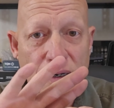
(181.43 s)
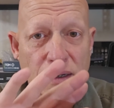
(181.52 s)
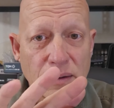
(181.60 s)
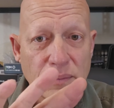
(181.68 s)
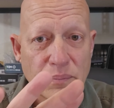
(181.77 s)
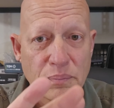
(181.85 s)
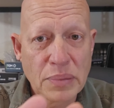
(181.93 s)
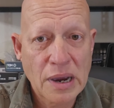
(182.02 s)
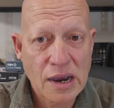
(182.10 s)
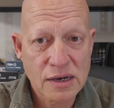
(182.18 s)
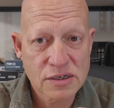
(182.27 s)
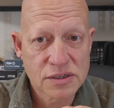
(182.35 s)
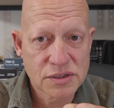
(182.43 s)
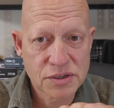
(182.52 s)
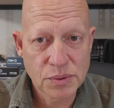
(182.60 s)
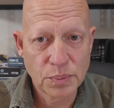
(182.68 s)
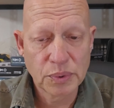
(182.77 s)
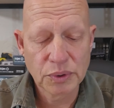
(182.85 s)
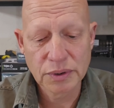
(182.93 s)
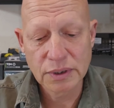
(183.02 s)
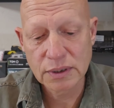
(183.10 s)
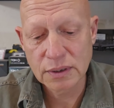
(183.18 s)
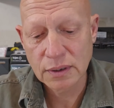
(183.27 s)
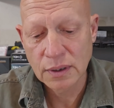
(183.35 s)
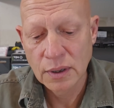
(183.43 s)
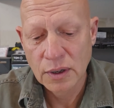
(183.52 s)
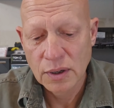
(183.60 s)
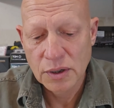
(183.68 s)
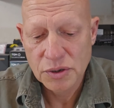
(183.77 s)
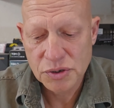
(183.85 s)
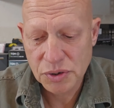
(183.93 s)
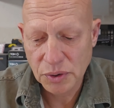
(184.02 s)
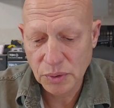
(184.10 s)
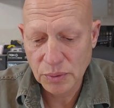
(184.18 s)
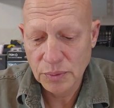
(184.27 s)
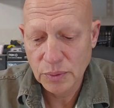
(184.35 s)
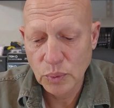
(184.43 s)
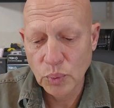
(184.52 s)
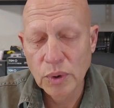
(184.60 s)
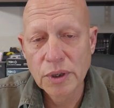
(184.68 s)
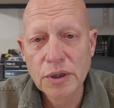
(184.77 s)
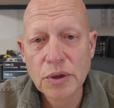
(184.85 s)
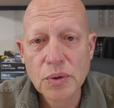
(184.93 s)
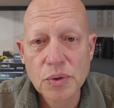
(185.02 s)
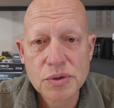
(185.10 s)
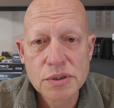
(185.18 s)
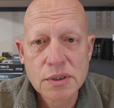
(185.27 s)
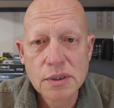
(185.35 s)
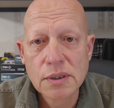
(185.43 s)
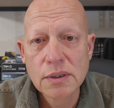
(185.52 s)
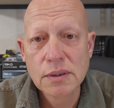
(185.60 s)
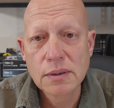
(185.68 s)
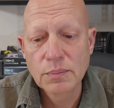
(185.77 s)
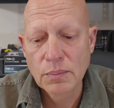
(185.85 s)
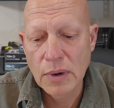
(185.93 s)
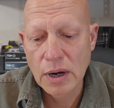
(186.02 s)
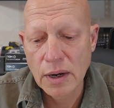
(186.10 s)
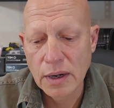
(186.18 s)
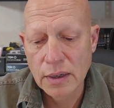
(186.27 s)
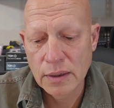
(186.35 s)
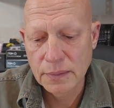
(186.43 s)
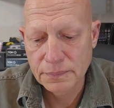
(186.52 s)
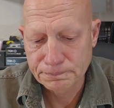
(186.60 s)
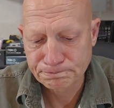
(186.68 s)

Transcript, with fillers: it passes the bullet. So when you see my